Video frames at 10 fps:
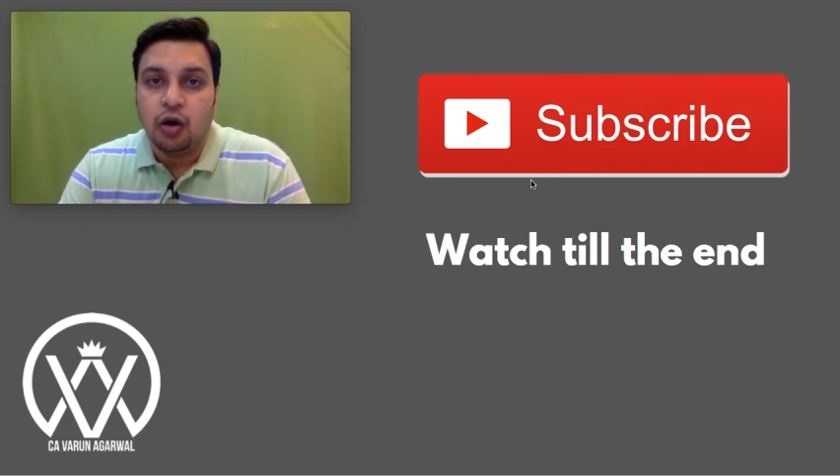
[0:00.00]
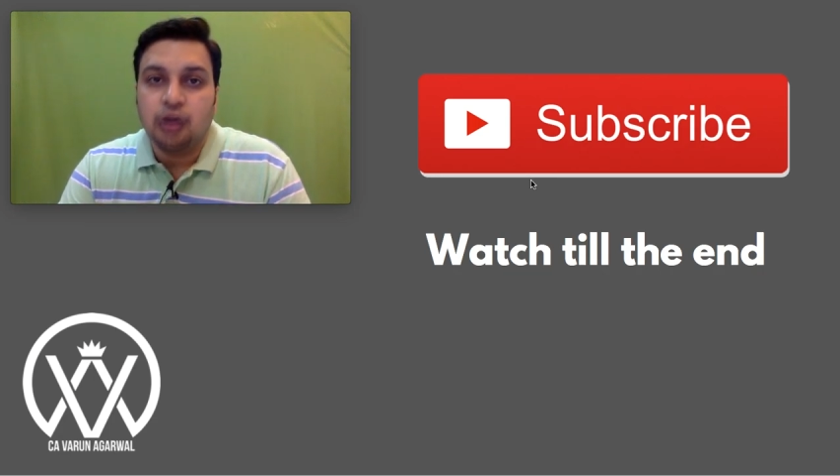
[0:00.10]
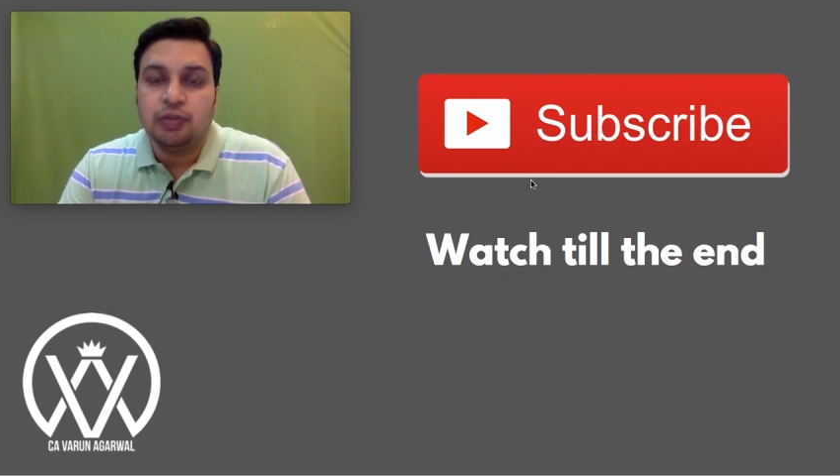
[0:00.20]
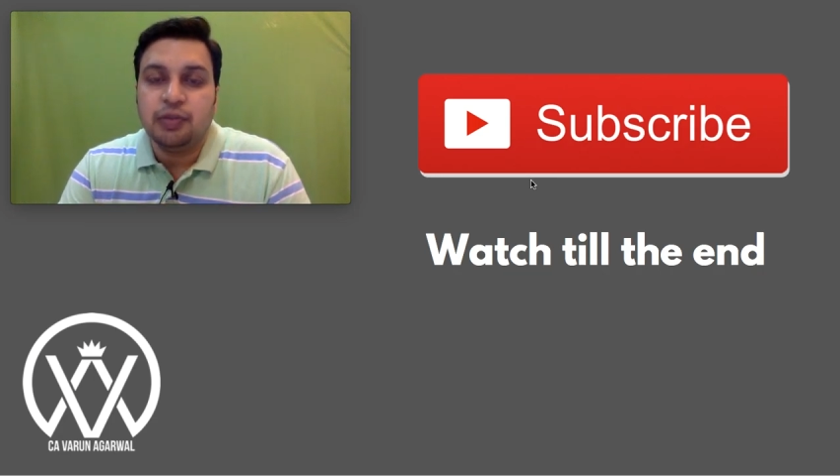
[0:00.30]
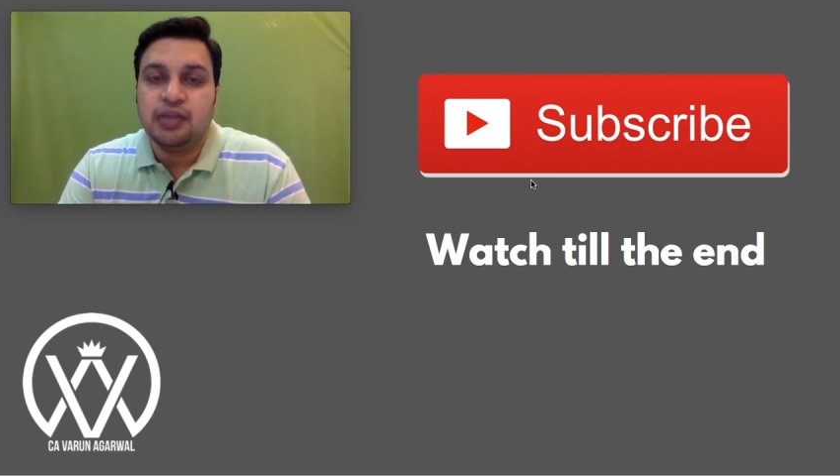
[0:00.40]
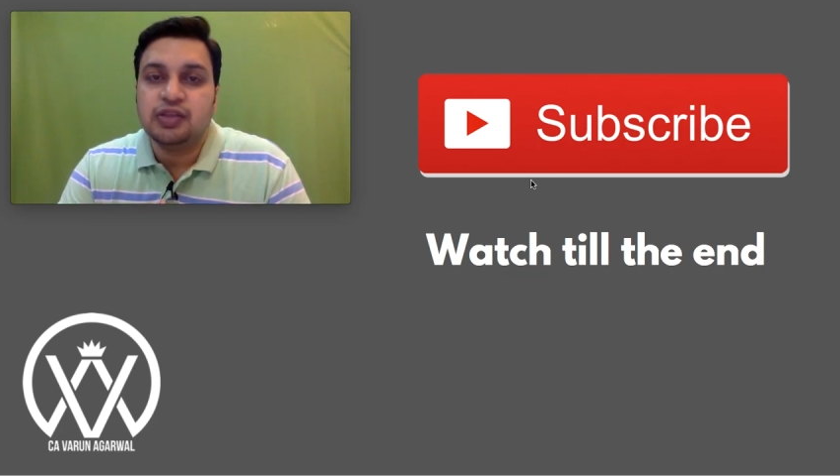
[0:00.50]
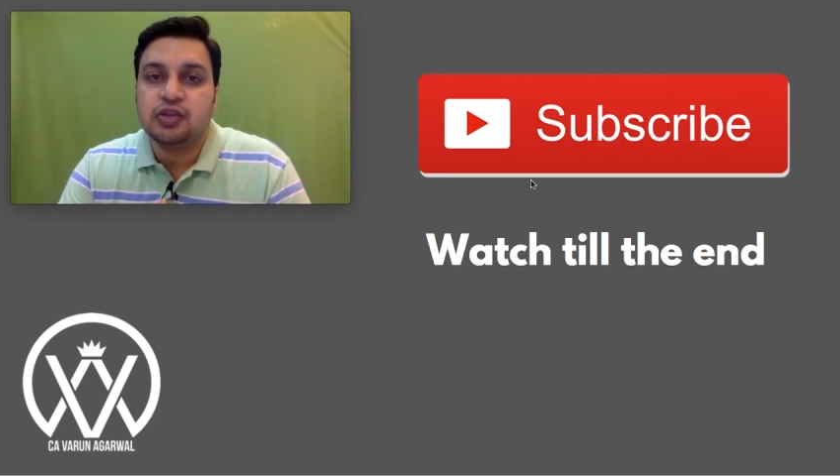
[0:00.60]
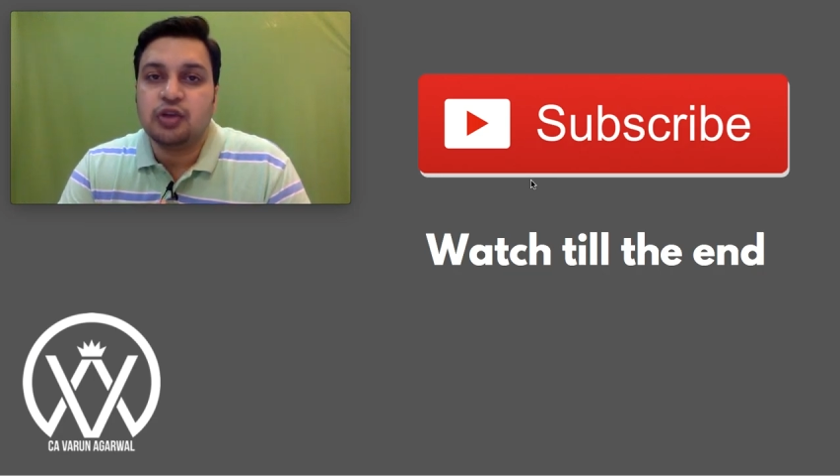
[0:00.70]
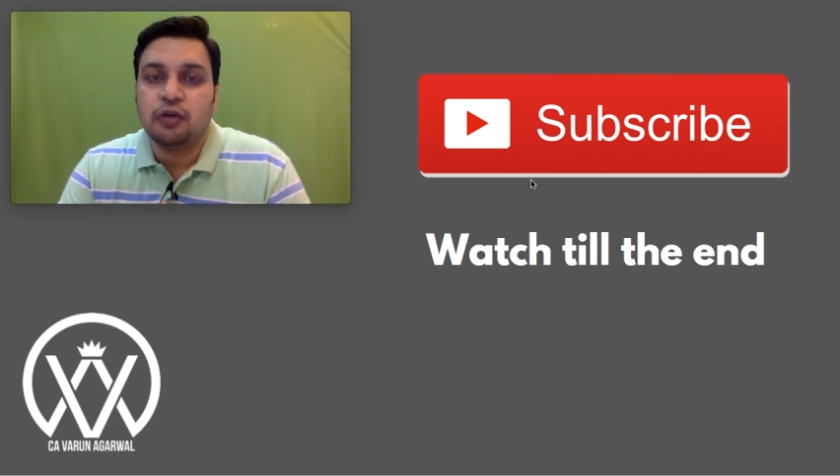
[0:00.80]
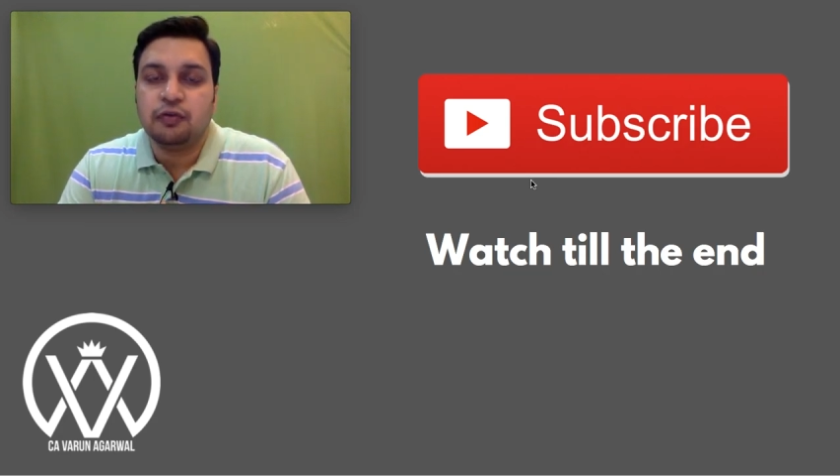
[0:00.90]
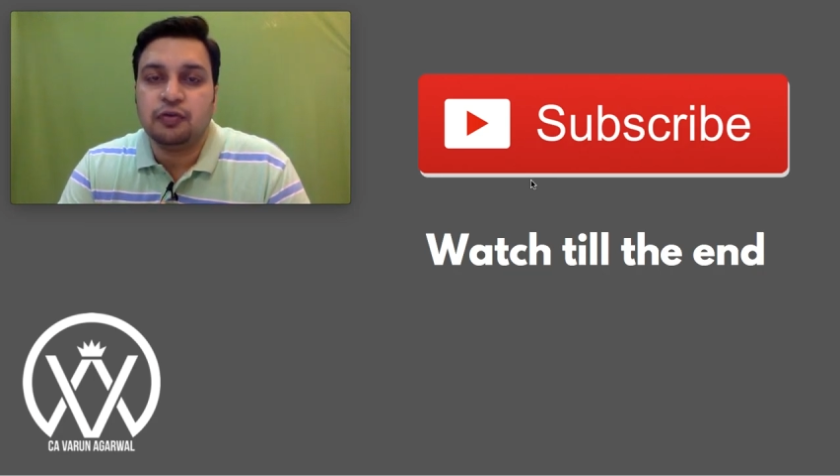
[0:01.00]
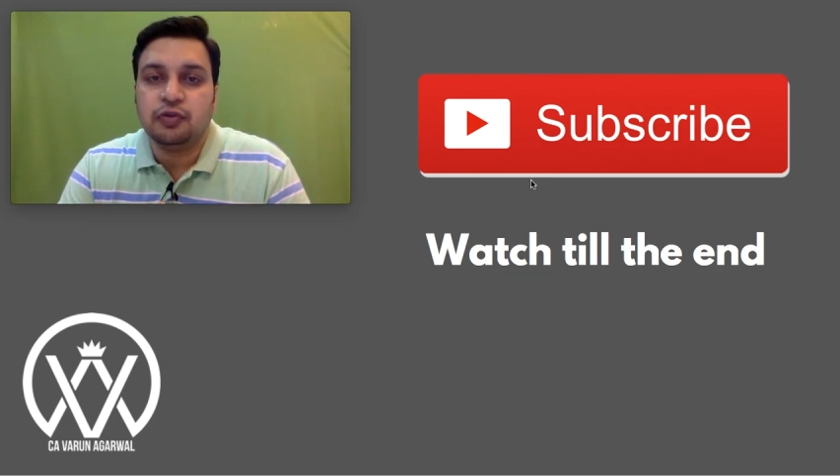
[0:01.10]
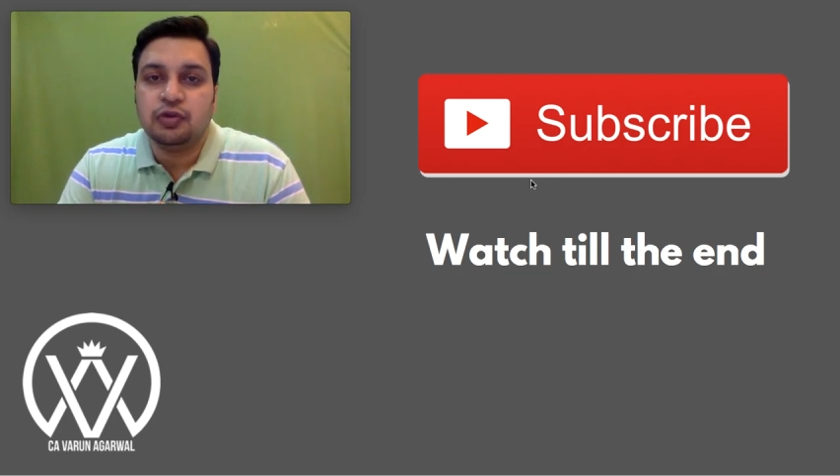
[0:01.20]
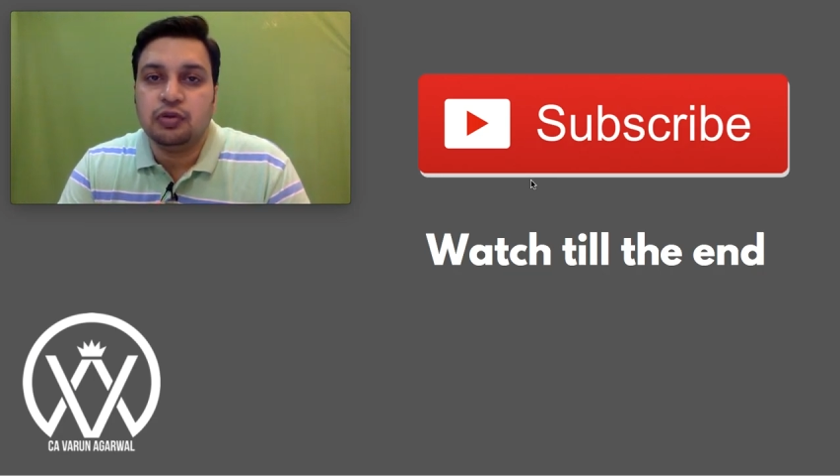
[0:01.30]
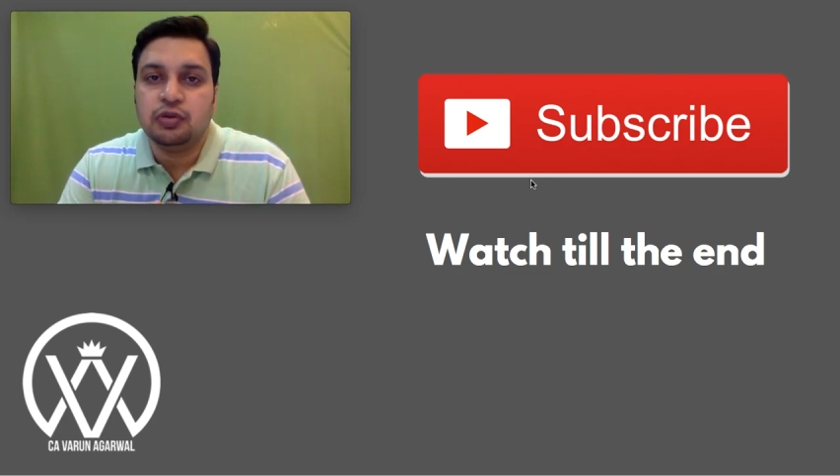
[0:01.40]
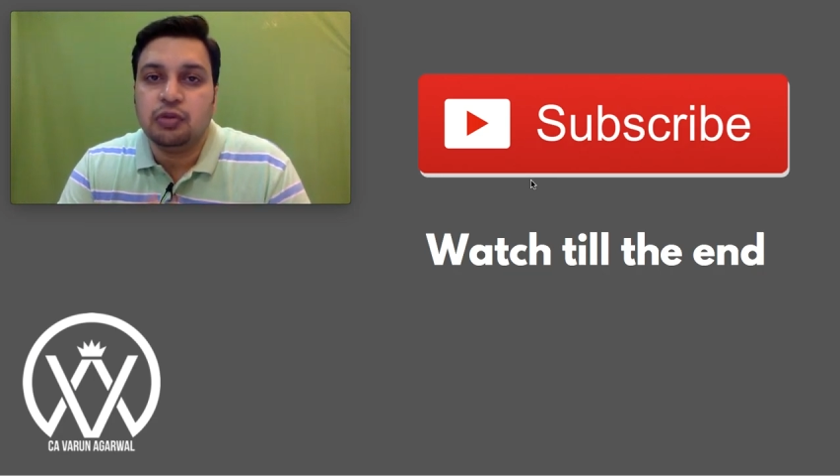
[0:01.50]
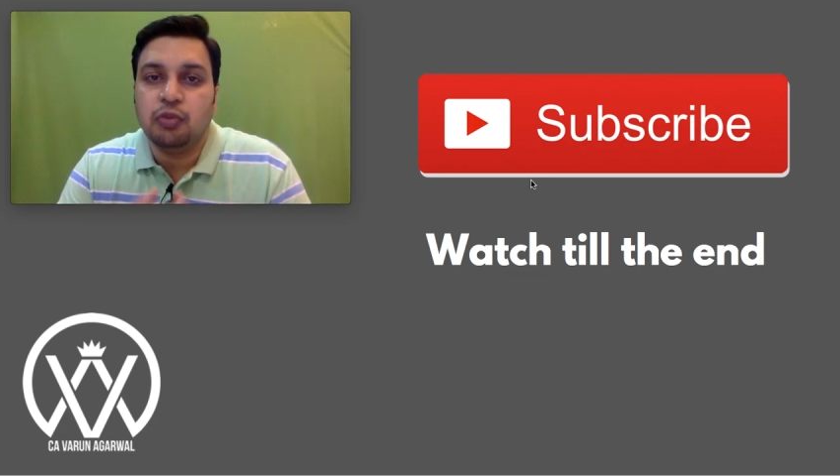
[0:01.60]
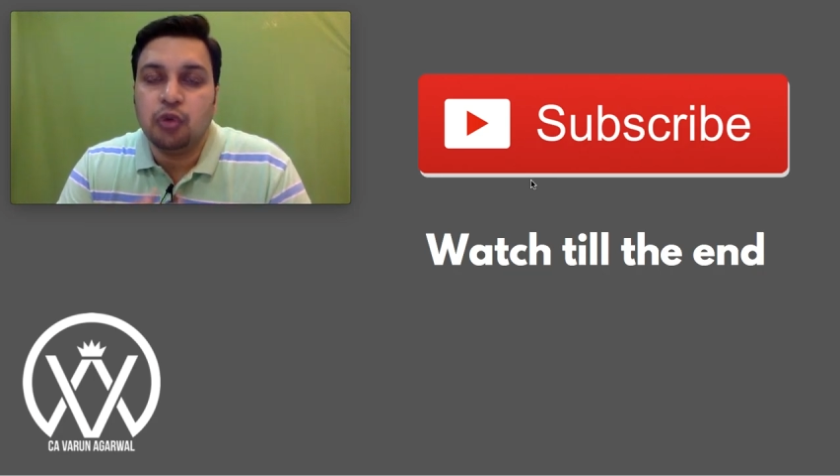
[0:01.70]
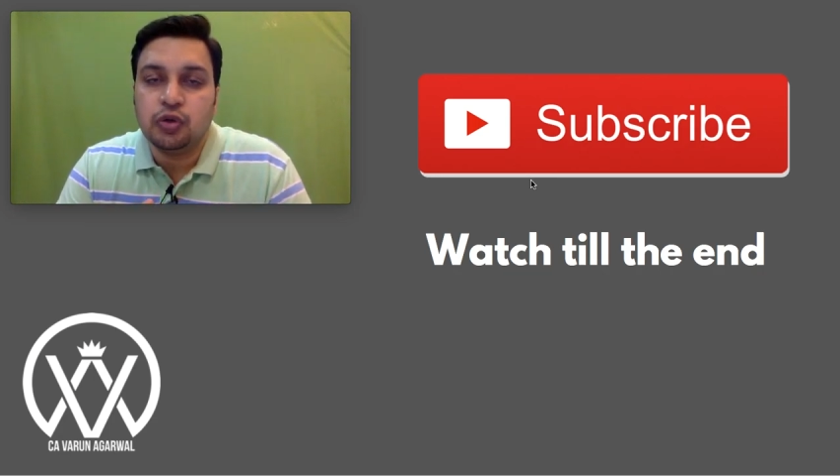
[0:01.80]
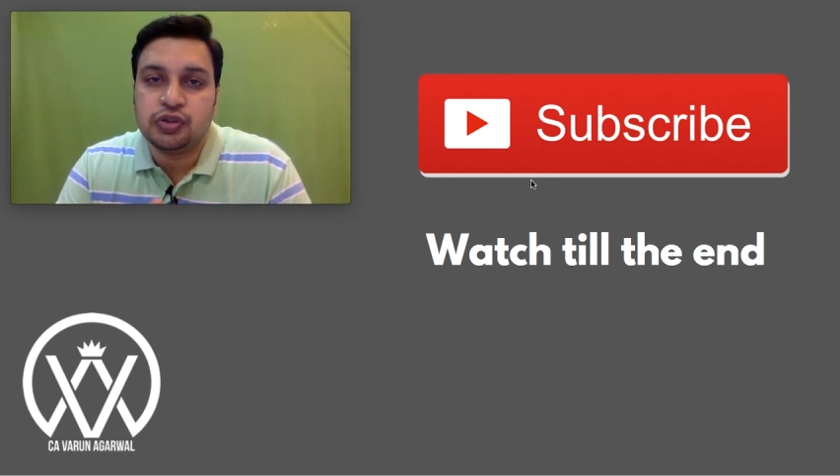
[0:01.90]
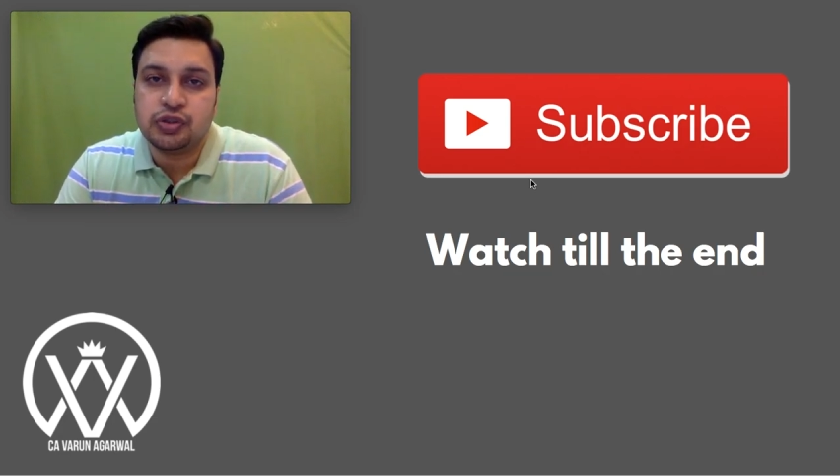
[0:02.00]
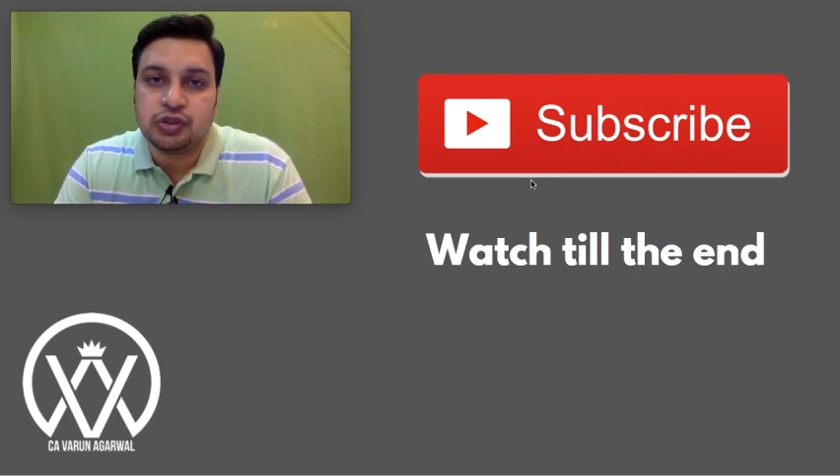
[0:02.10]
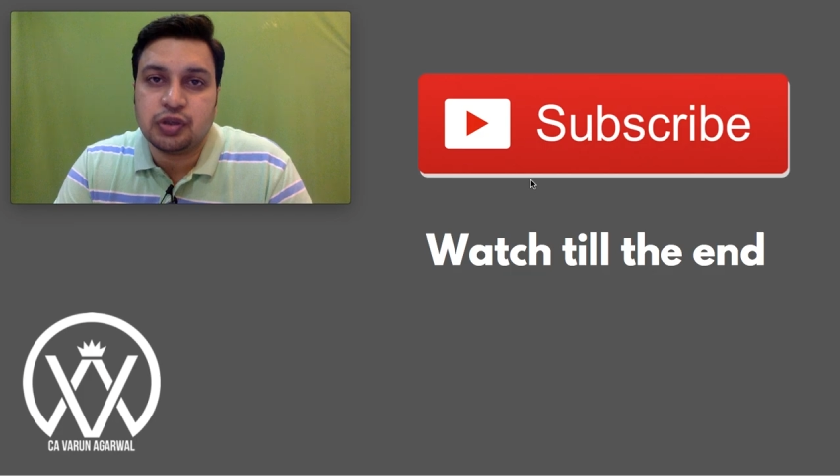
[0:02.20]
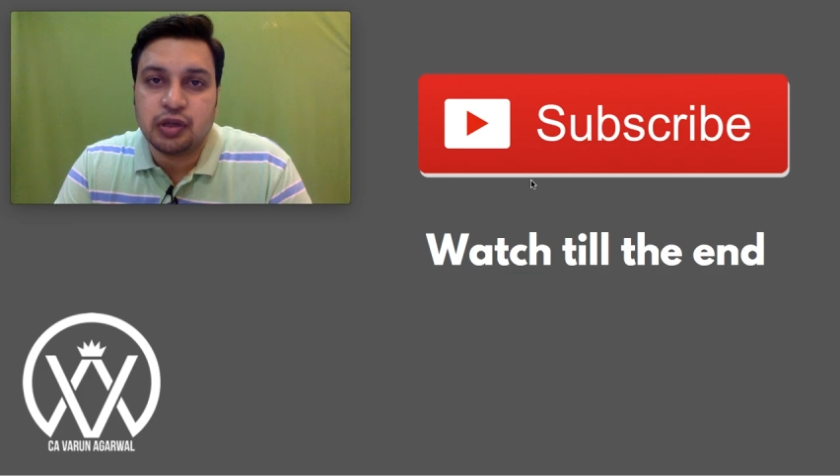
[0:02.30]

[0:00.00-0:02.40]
on the basis of the most